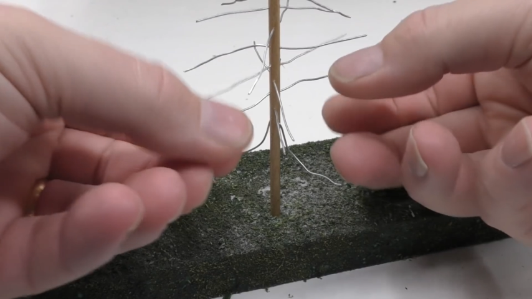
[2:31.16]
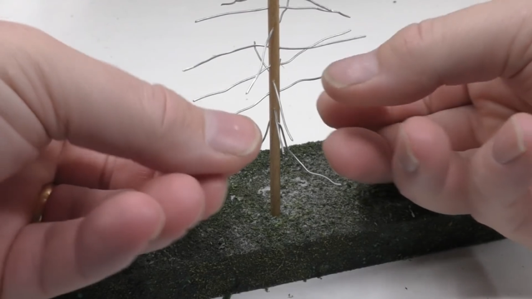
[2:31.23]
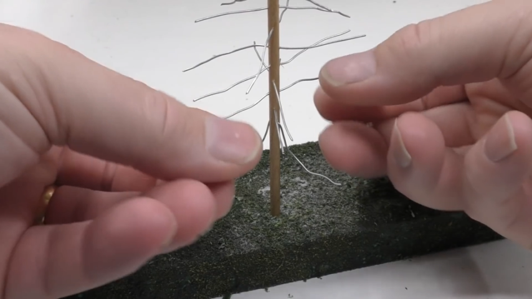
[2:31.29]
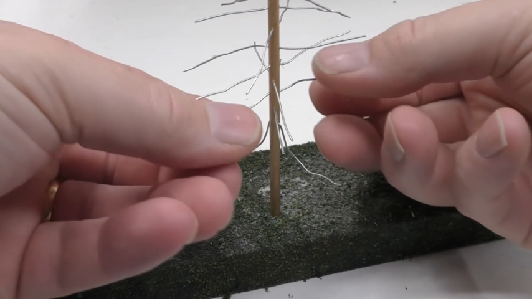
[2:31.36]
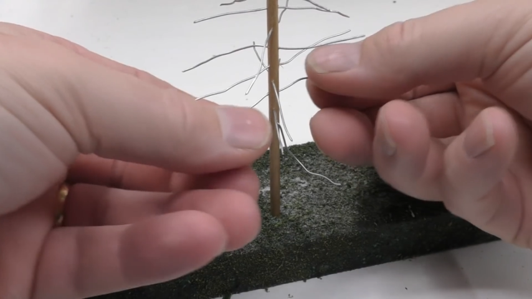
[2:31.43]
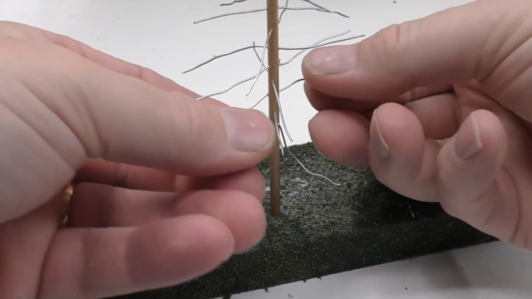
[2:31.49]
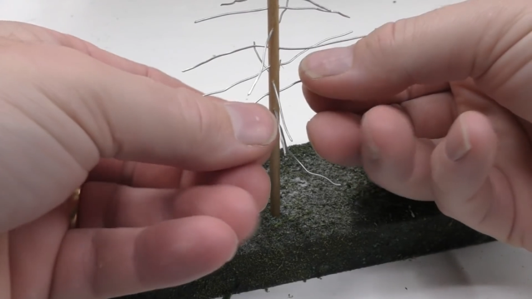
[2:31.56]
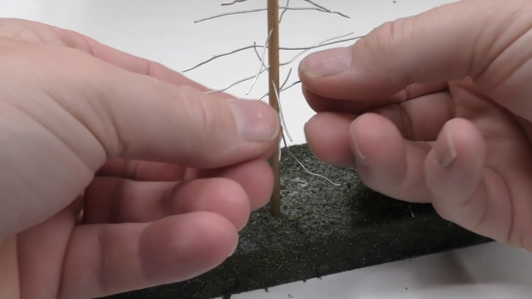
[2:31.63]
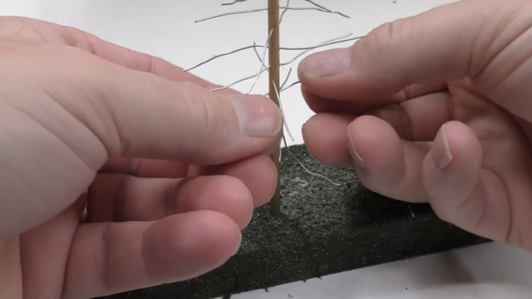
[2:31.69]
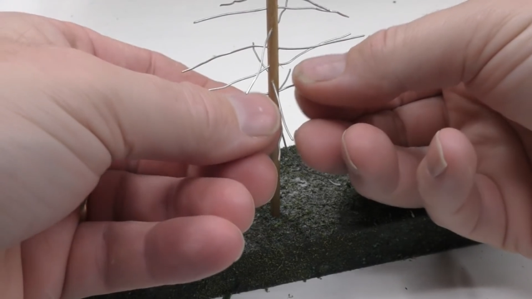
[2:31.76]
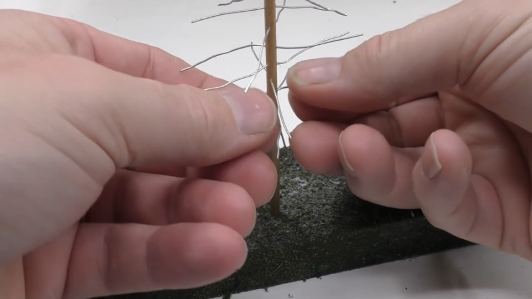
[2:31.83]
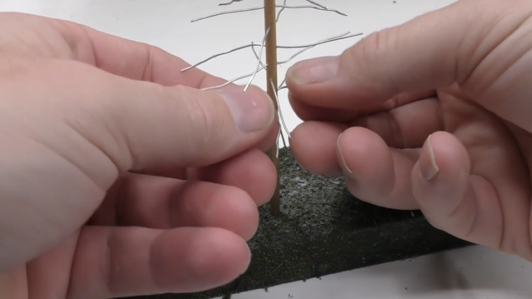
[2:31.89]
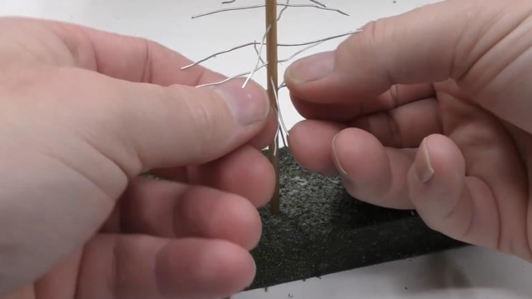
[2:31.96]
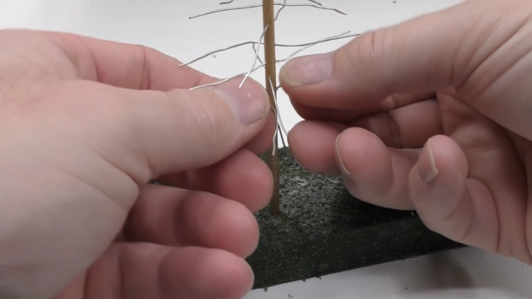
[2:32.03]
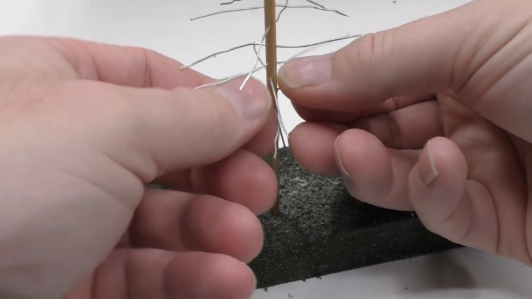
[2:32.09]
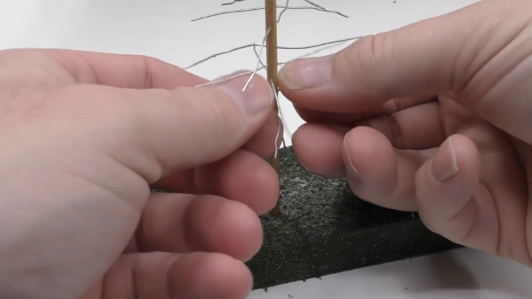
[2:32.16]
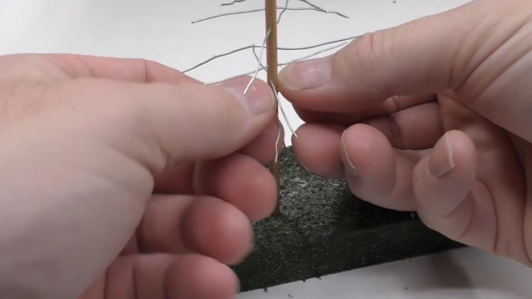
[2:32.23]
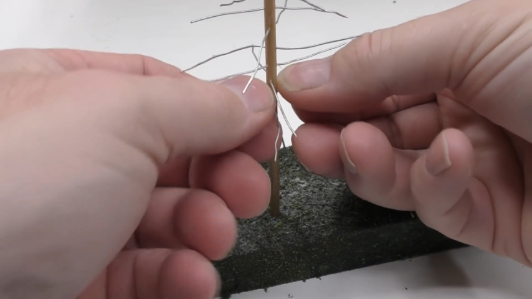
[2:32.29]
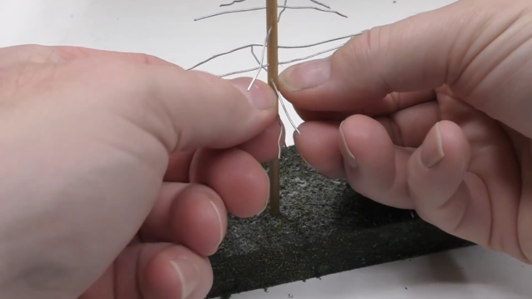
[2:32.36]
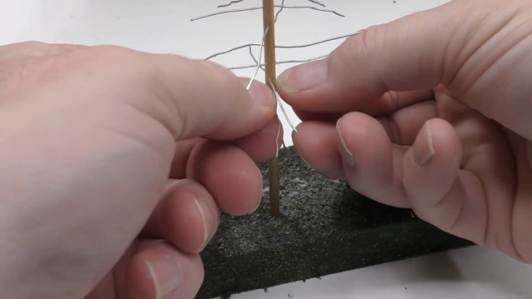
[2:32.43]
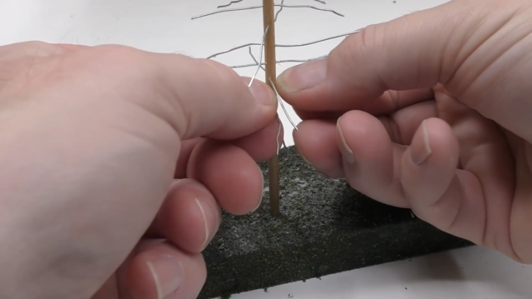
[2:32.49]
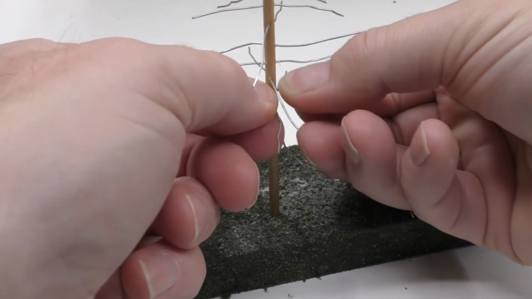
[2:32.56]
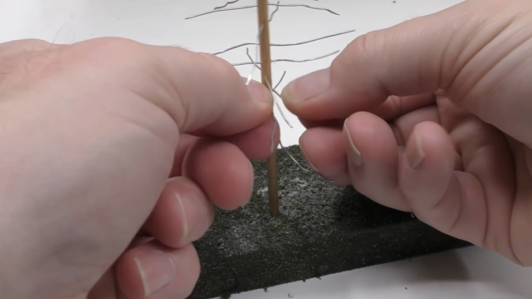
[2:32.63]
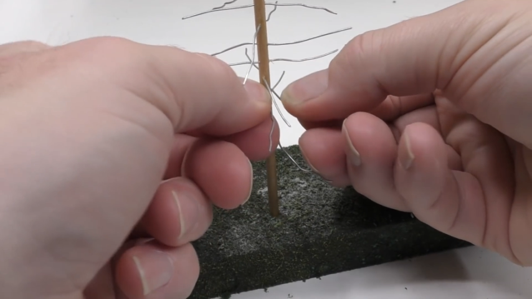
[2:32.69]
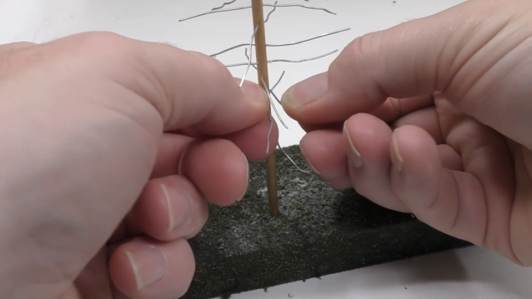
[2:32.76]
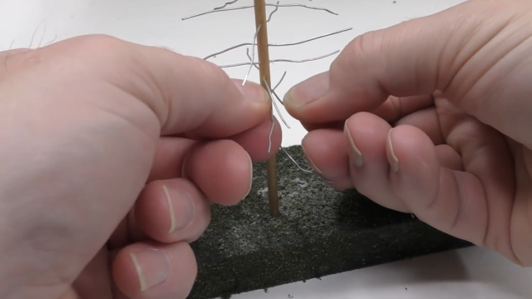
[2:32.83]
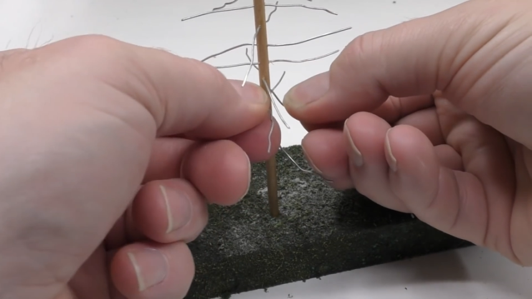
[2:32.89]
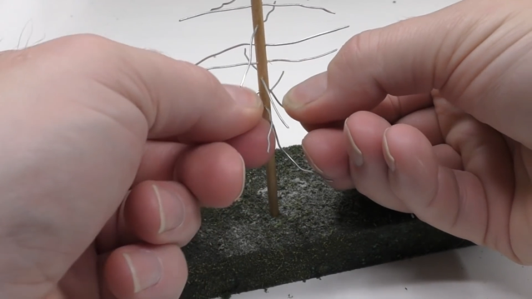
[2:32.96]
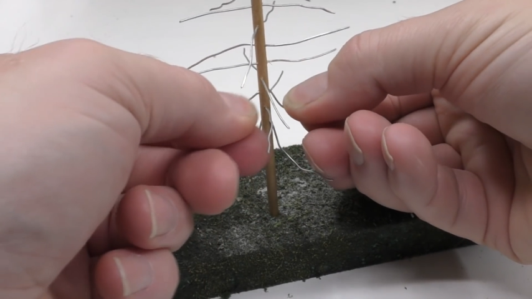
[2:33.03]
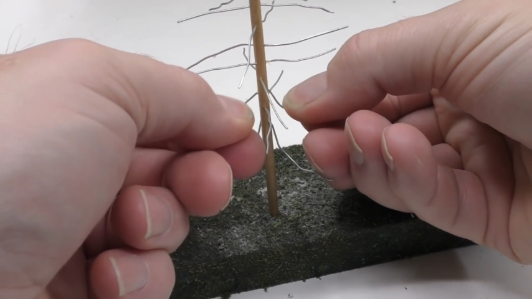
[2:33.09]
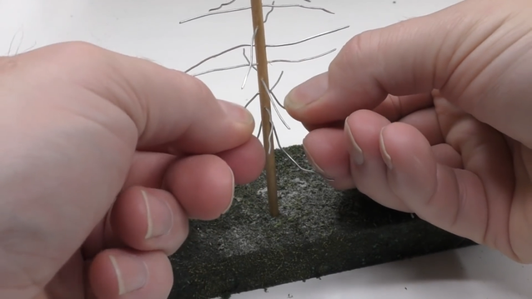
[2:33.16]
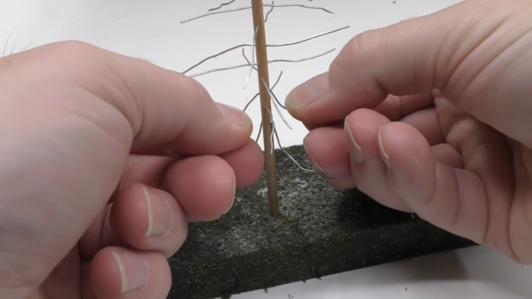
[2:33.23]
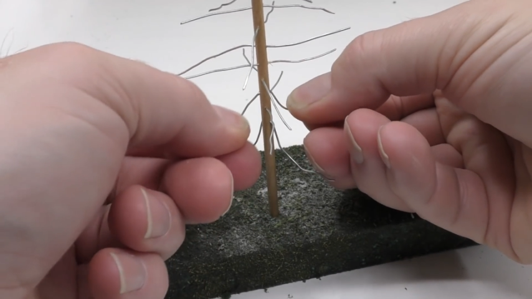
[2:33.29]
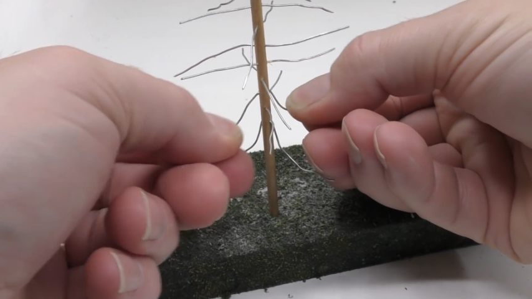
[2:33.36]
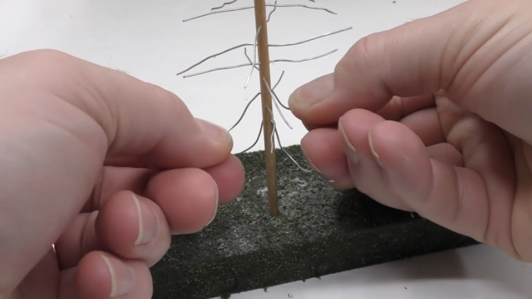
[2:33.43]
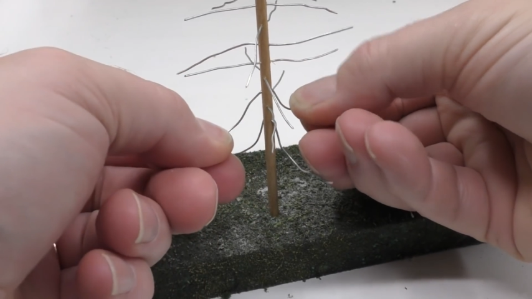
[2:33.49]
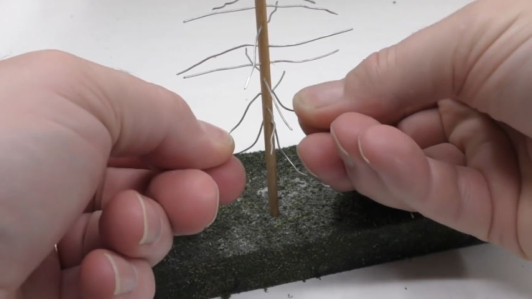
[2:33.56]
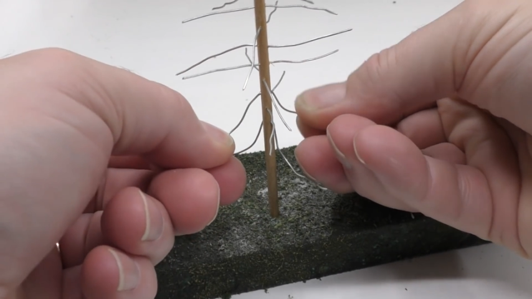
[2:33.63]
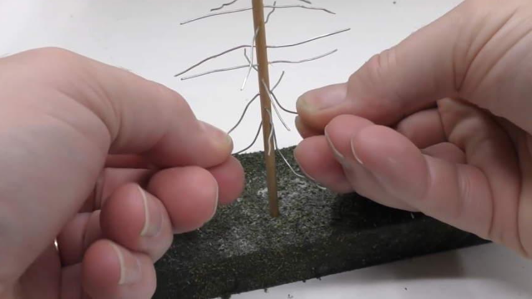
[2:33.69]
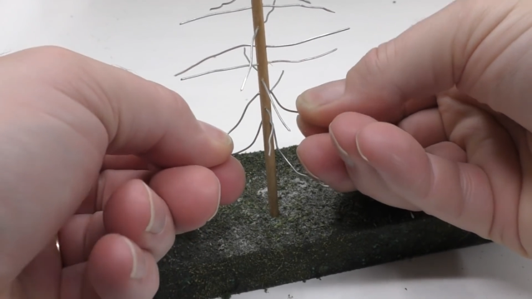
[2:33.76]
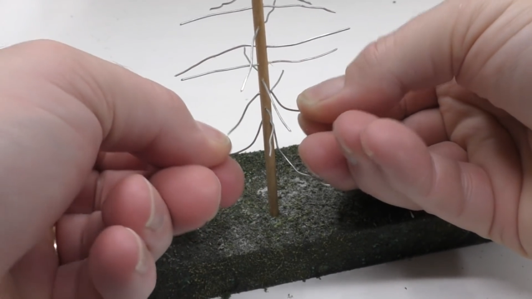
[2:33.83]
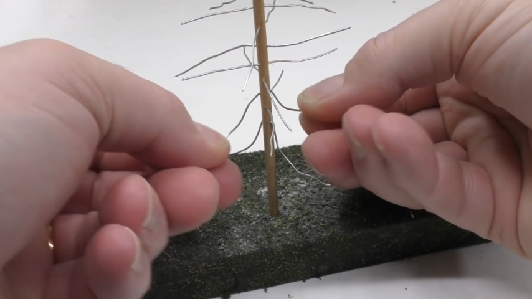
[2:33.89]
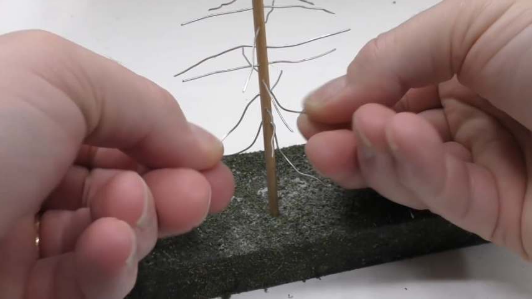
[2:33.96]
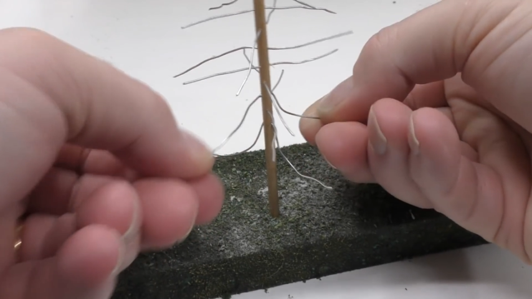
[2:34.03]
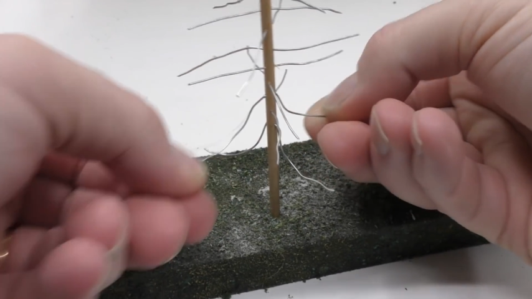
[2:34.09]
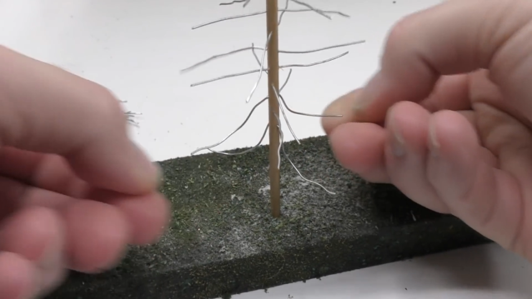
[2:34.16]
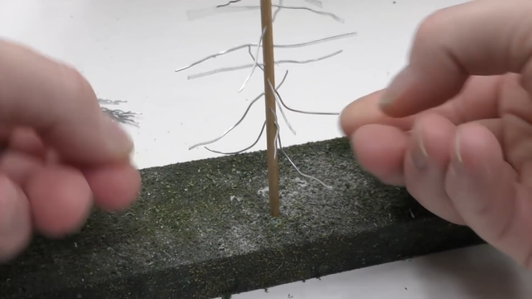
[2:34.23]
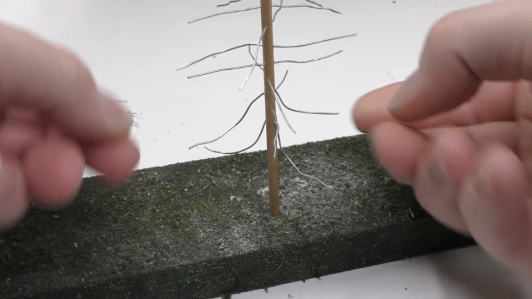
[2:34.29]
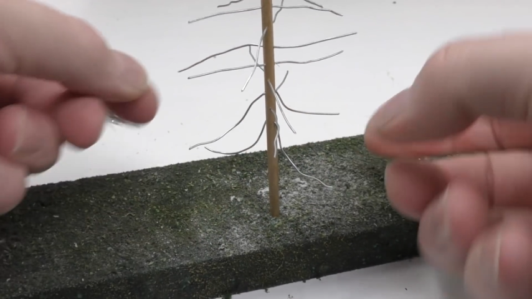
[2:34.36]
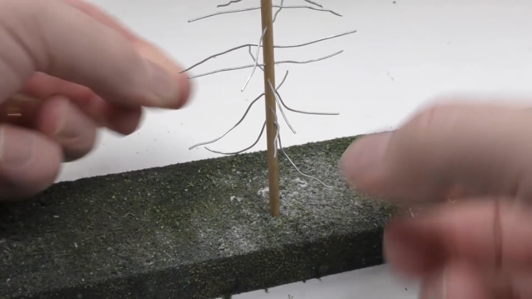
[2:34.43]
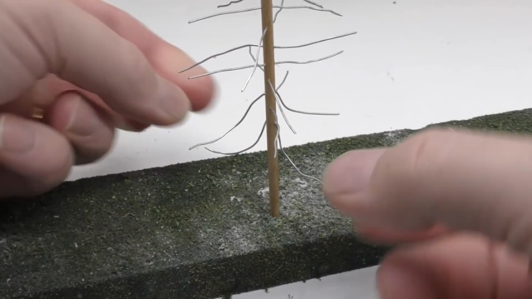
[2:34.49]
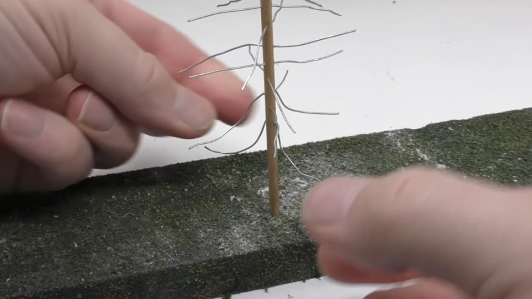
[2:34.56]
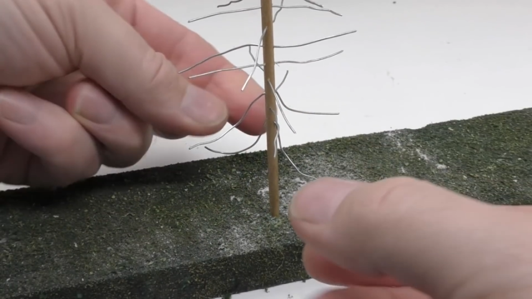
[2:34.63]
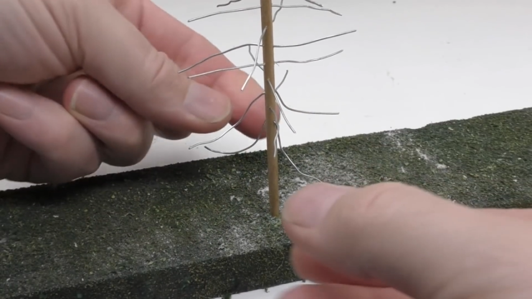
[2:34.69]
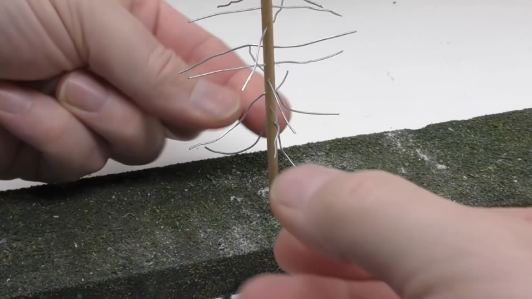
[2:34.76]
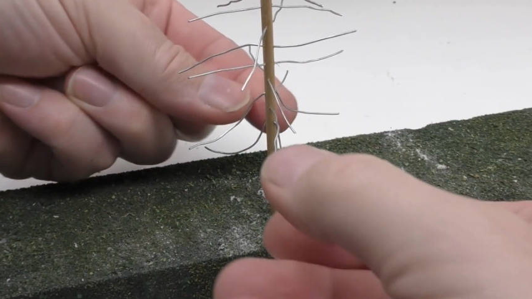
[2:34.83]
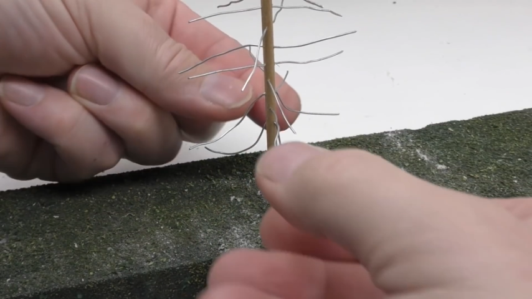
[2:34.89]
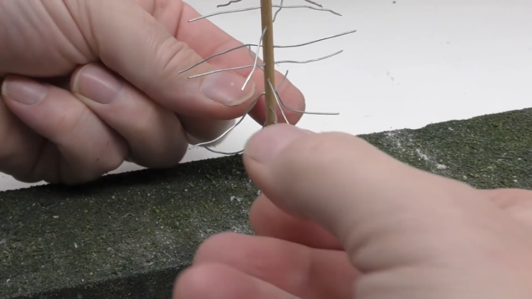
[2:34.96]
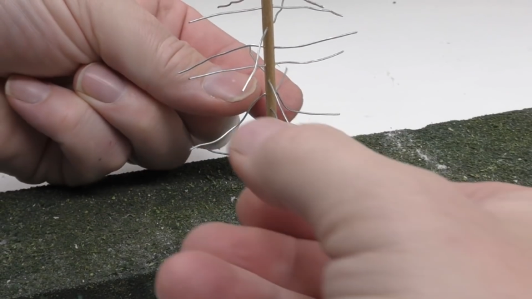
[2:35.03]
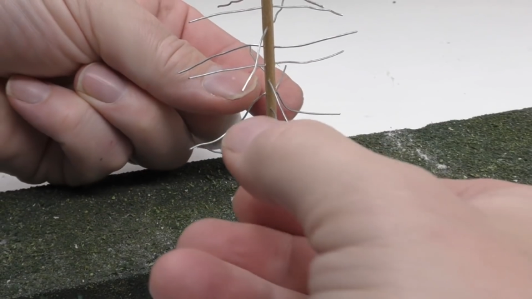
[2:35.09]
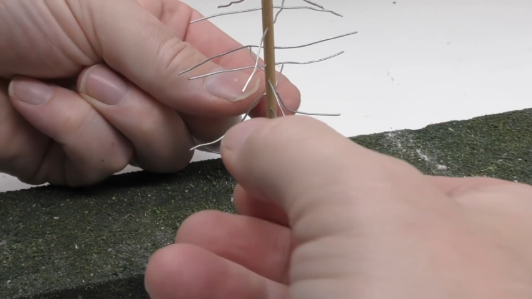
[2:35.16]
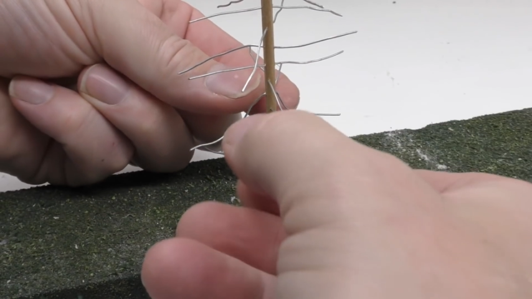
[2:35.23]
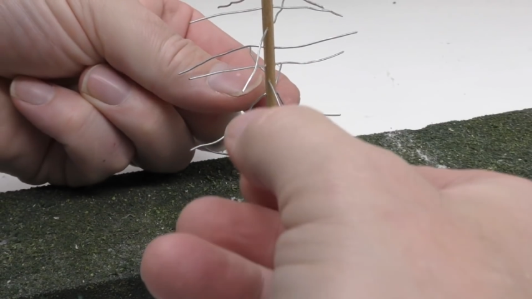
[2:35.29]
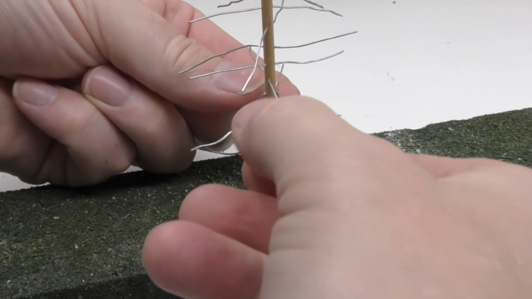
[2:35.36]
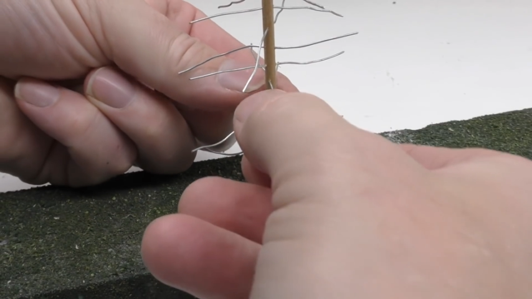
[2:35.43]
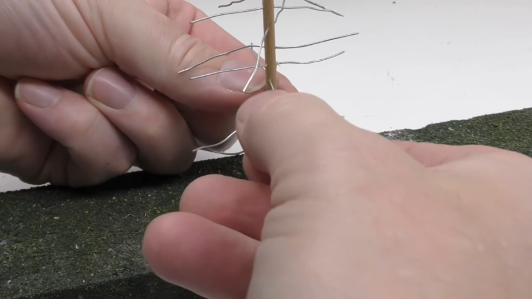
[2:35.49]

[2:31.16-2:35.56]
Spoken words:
[unreadable: no face in view]